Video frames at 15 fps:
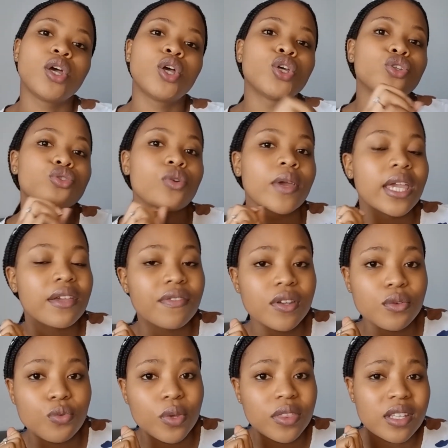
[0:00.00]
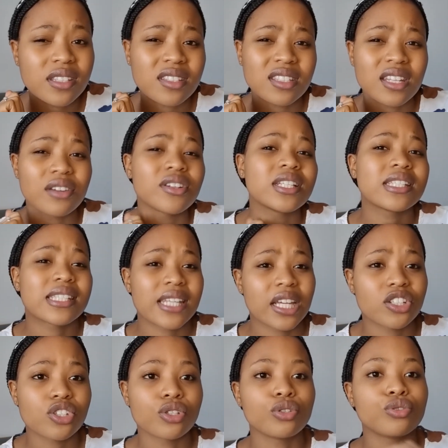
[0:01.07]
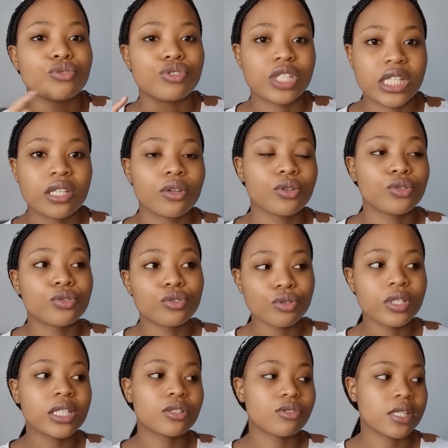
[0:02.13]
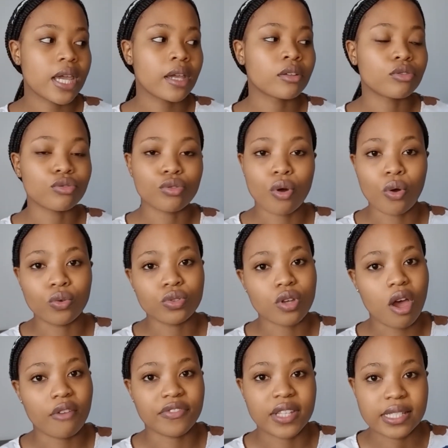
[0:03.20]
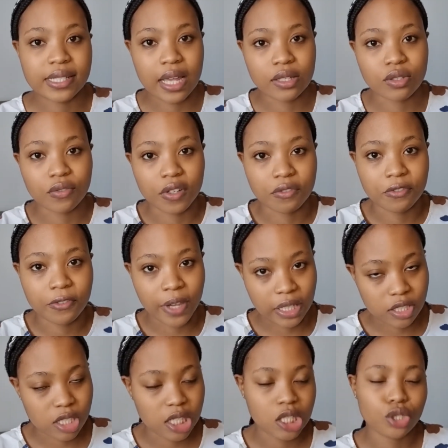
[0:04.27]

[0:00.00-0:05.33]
So even with the cesarean section, you do need to take note of the signs of infection.